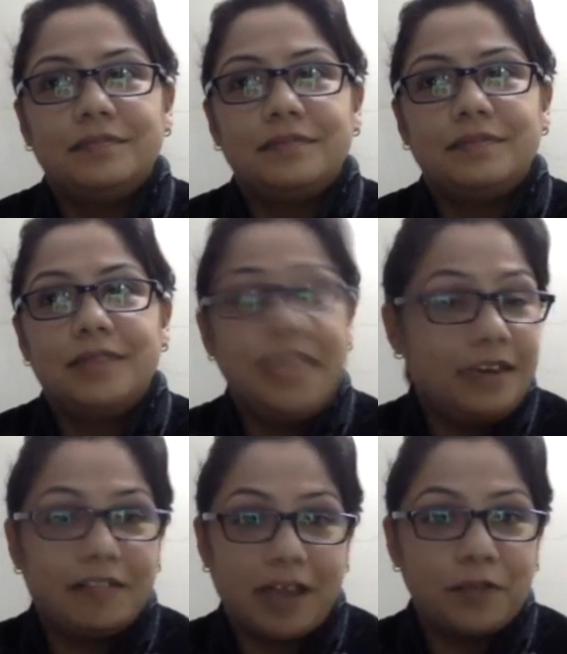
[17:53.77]

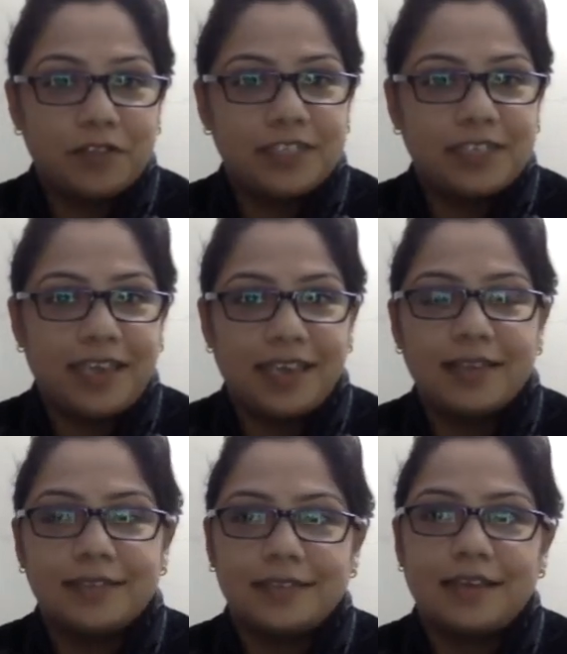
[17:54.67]
leader, I would say.
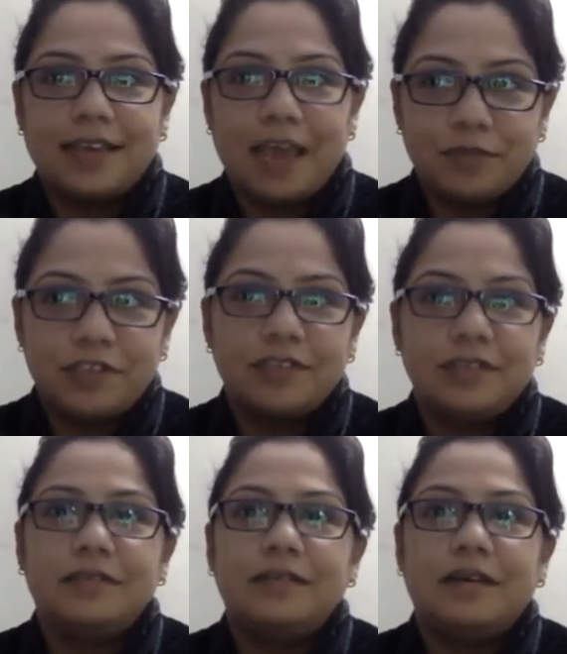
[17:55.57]
Yes,
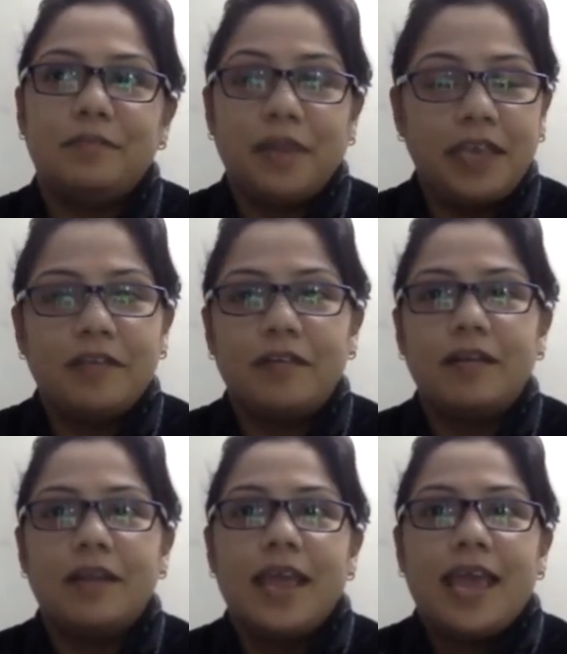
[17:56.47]
captain,
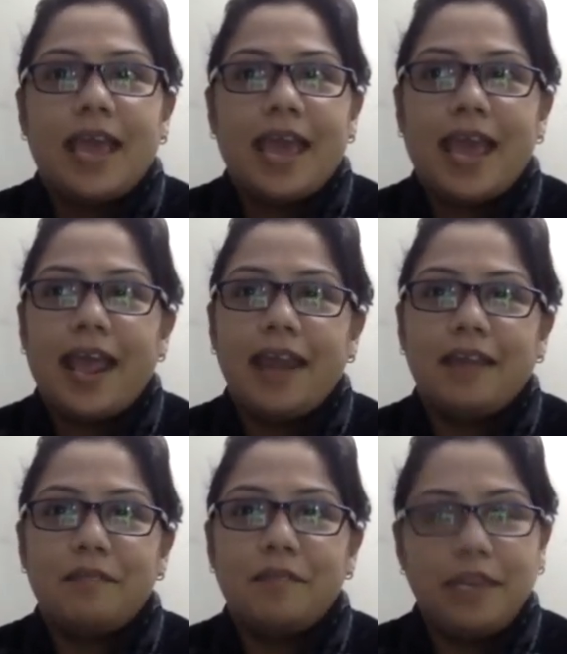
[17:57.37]
player,
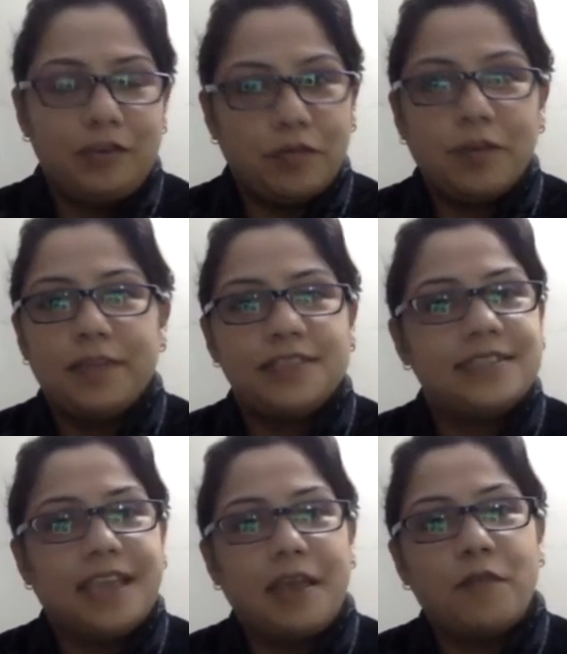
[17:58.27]
and many tournaments
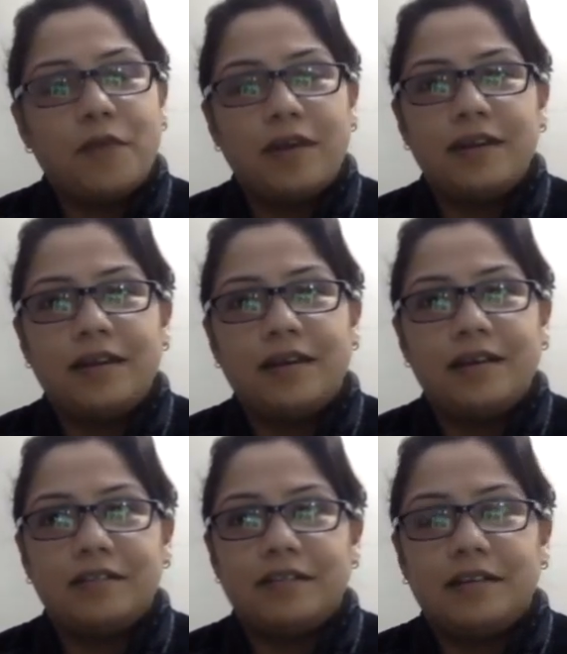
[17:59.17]
they have won
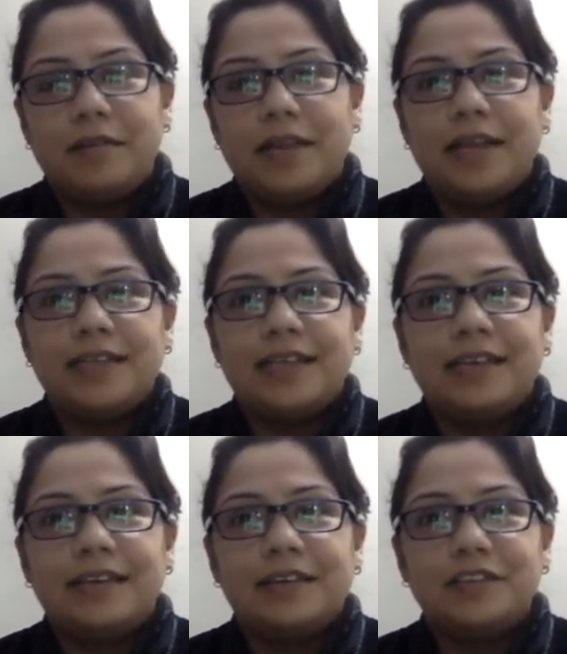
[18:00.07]
under her belt.
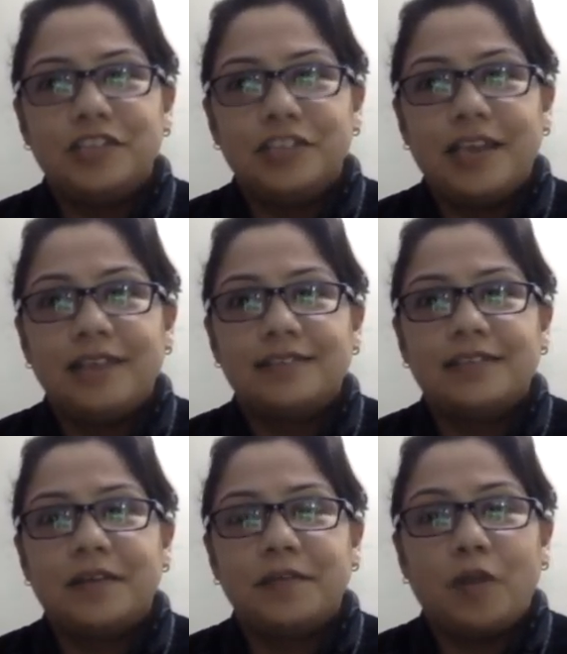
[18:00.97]
And she has
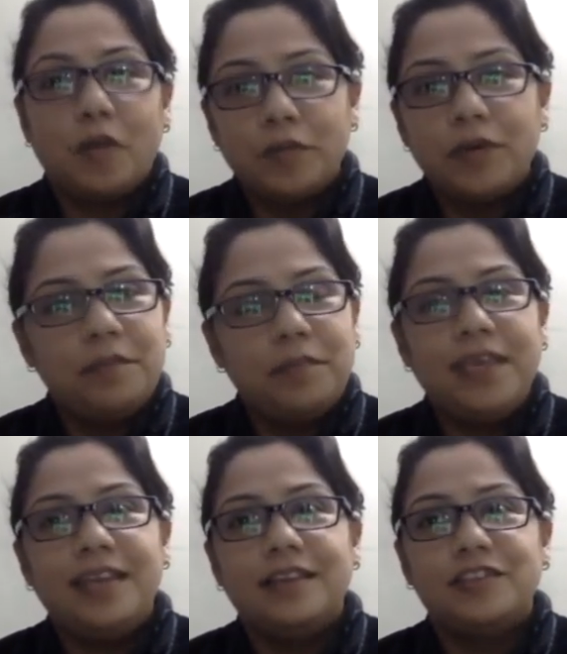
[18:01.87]
not only
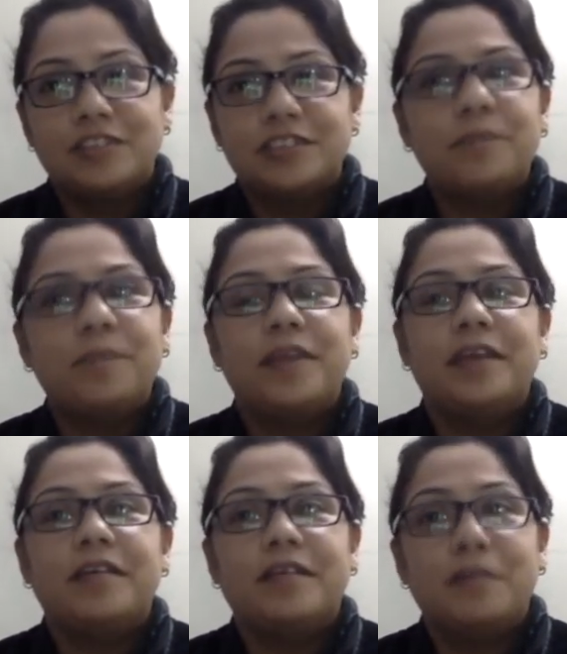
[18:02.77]
been just a player, a